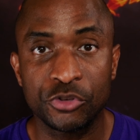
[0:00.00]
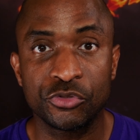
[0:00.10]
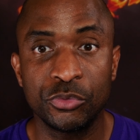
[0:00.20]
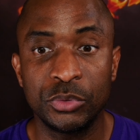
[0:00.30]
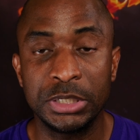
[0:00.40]

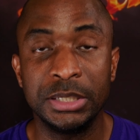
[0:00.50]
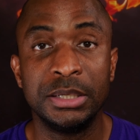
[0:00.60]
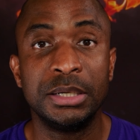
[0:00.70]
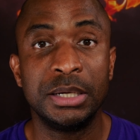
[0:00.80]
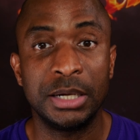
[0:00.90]
truly
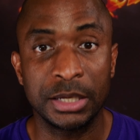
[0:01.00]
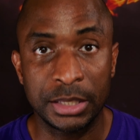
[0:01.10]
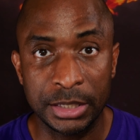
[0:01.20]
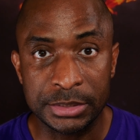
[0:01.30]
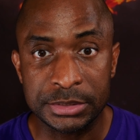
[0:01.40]

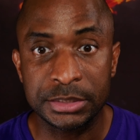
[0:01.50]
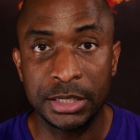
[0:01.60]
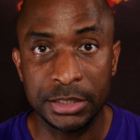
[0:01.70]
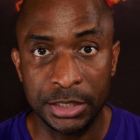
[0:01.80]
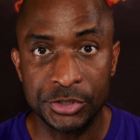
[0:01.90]
against a
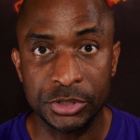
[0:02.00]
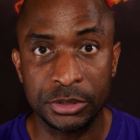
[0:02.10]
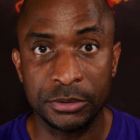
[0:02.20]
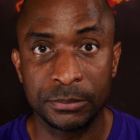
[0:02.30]
nation?